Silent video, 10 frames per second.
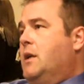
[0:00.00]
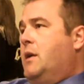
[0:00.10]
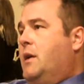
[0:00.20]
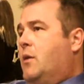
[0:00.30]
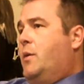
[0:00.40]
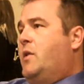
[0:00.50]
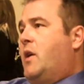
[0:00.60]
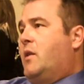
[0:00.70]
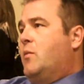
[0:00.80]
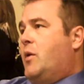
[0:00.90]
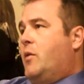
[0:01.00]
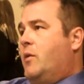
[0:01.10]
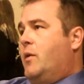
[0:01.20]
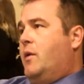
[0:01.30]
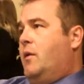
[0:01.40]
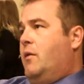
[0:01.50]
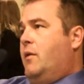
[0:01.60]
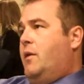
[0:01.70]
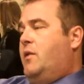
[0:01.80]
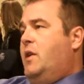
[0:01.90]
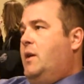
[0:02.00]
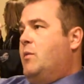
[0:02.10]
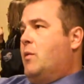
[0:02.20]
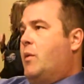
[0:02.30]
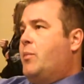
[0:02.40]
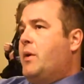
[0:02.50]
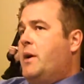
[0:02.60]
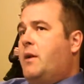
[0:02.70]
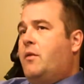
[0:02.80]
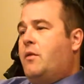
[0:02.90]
you know, we talked about the team that we're playing.